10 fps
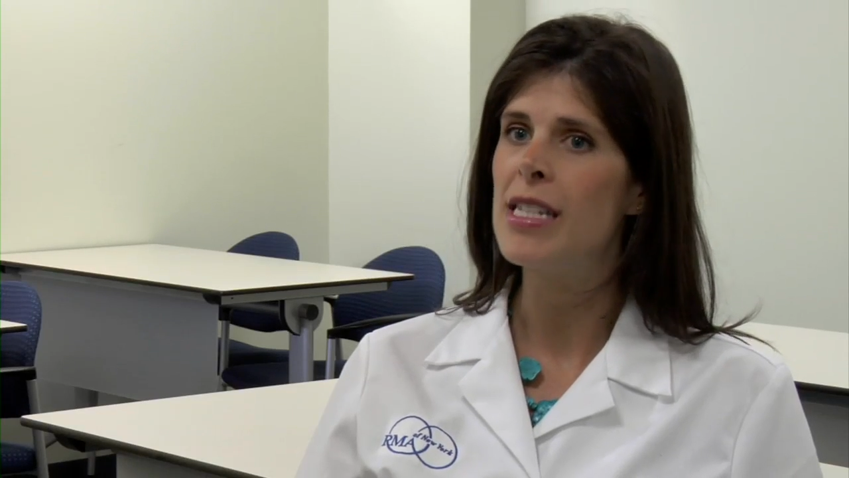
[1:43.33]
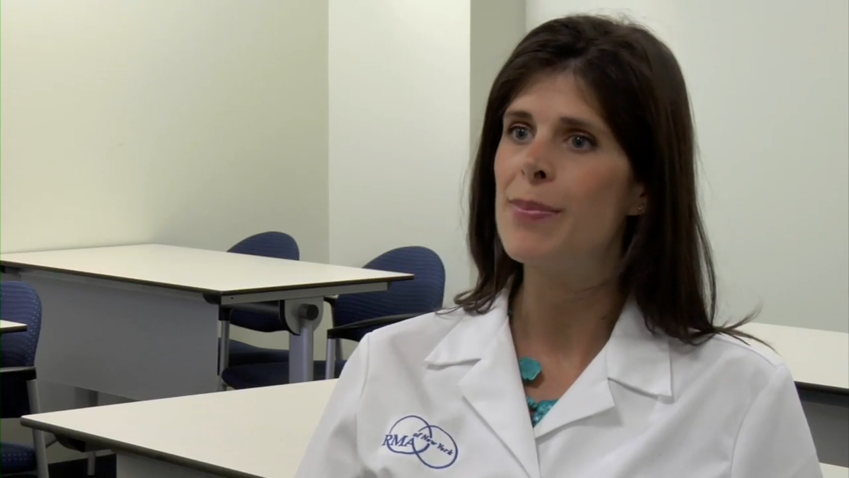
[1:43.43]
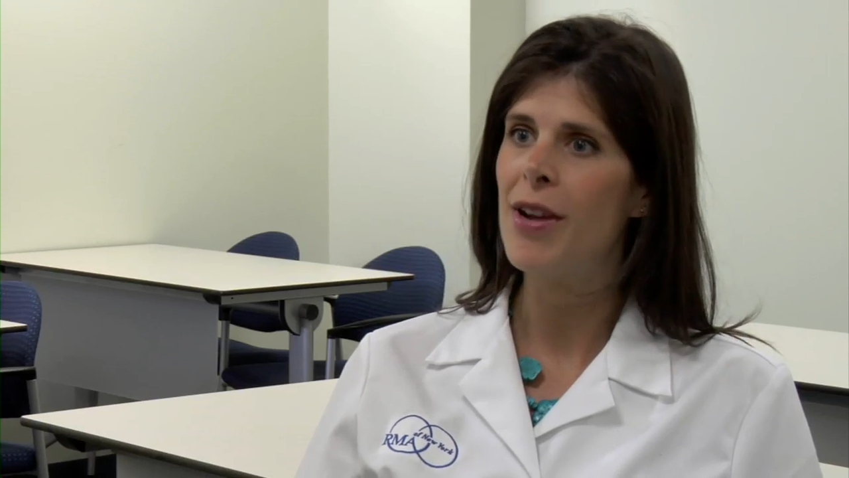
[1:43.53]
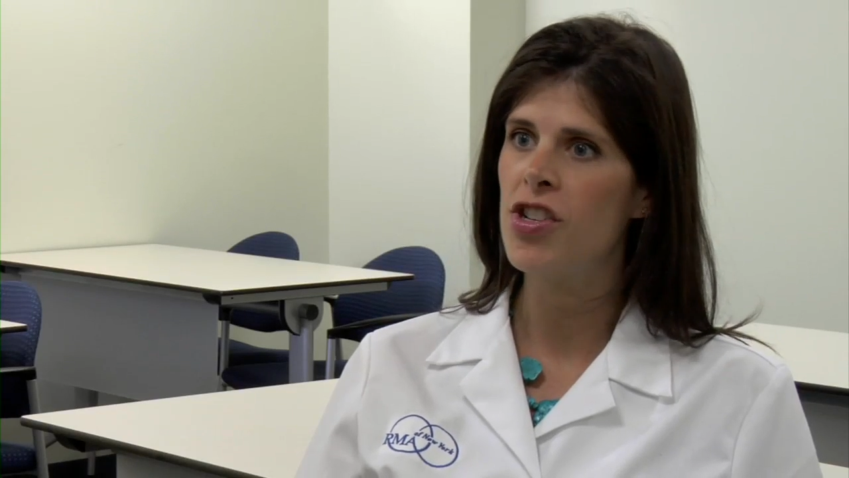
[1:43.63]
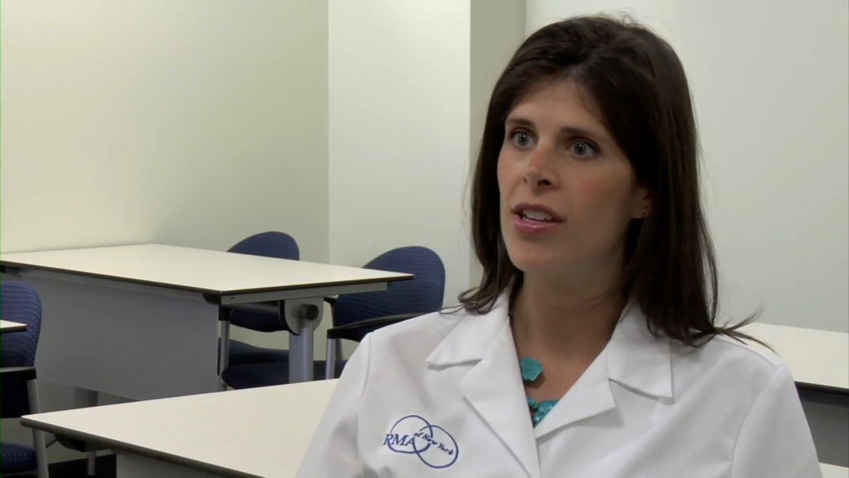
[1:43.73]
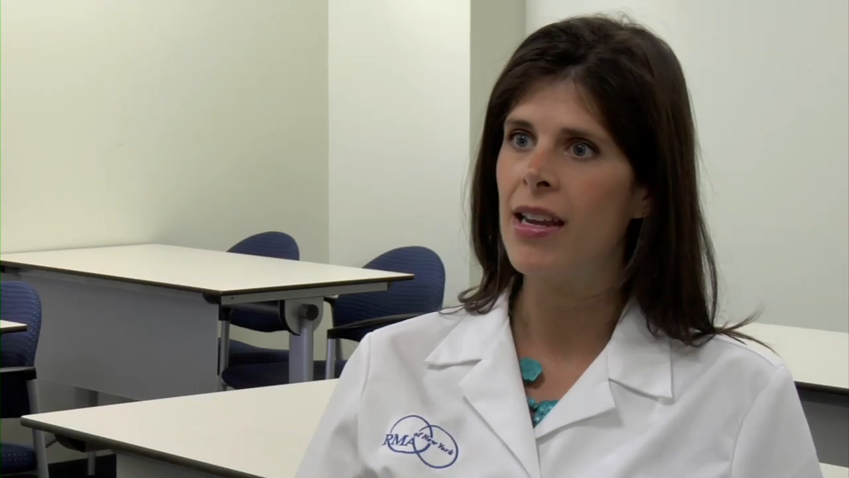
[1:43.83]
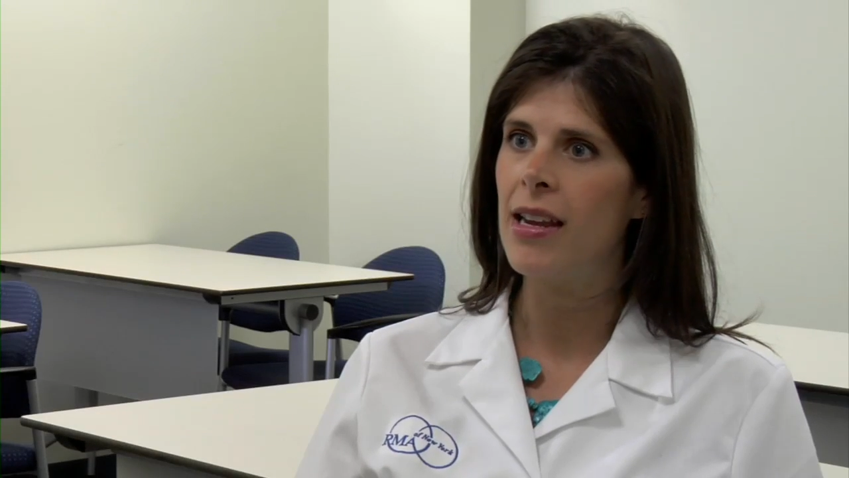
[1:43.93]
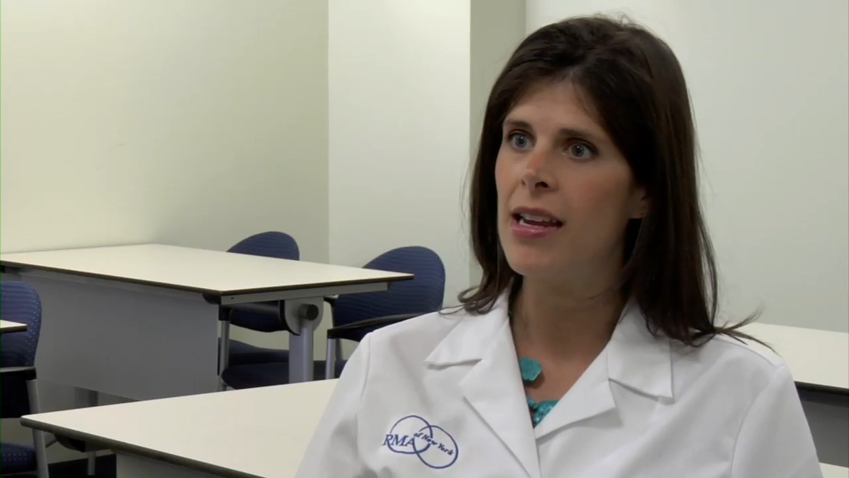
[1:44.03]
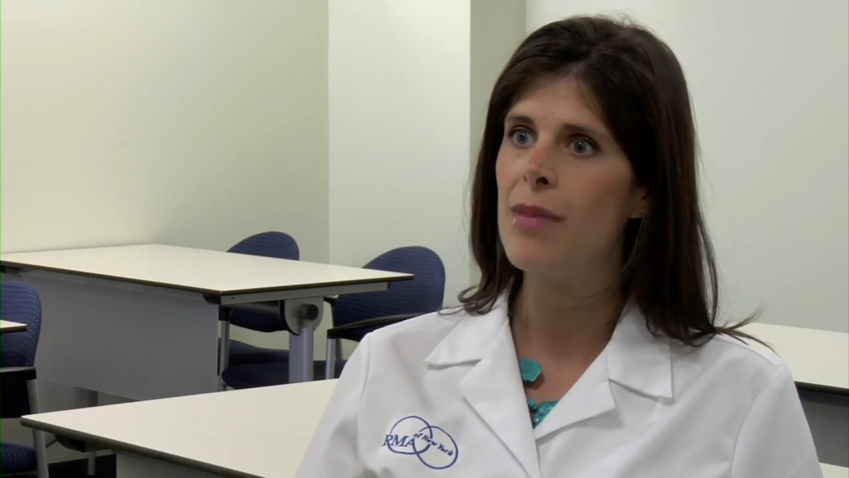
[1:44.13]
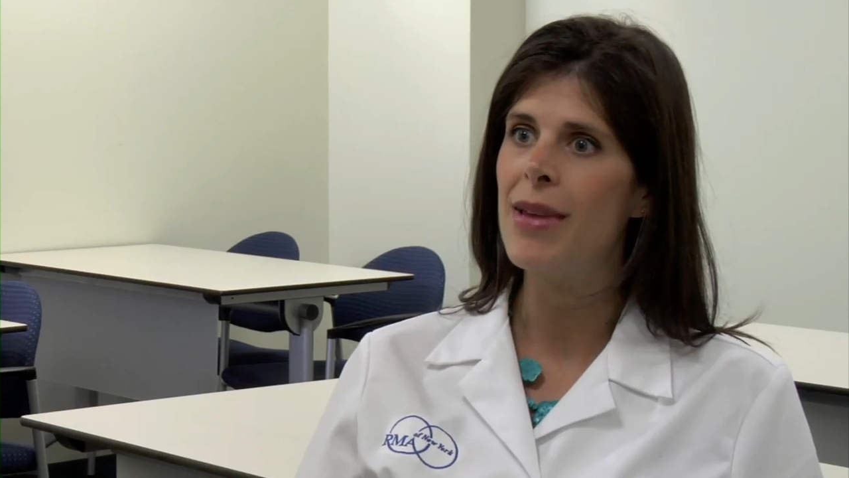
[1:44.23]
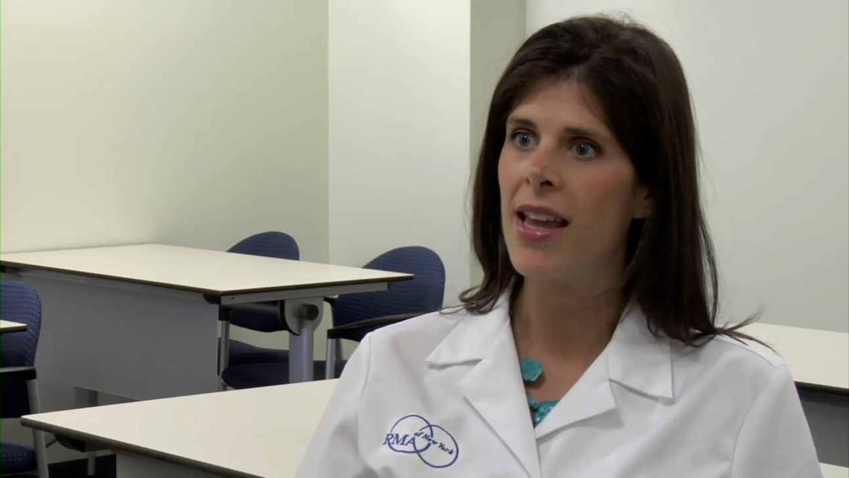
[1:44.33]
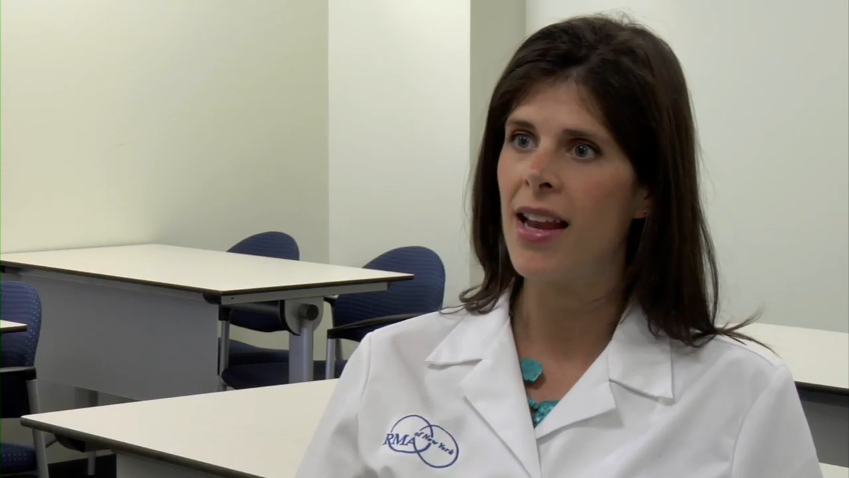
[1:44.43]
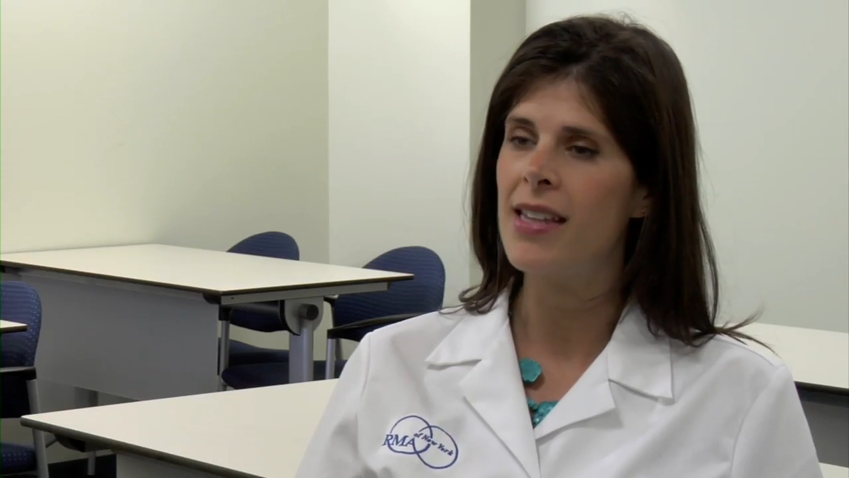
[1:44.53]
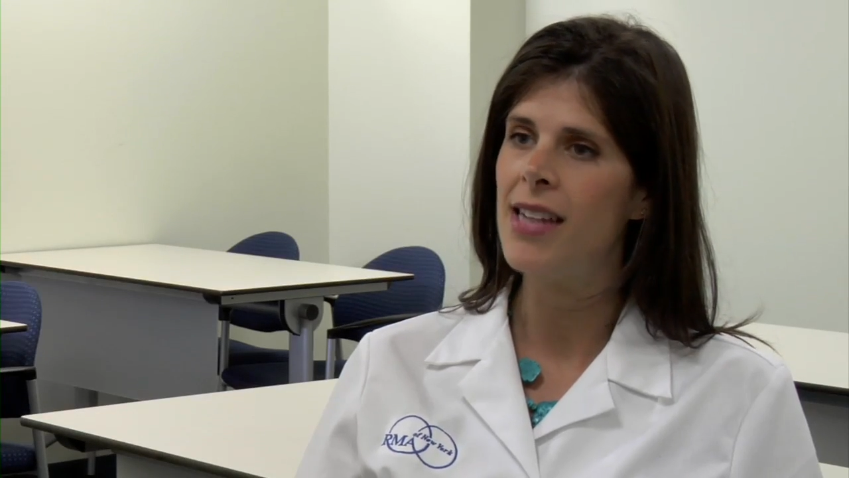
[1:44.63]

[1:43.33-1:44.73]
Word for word: especially in the beginning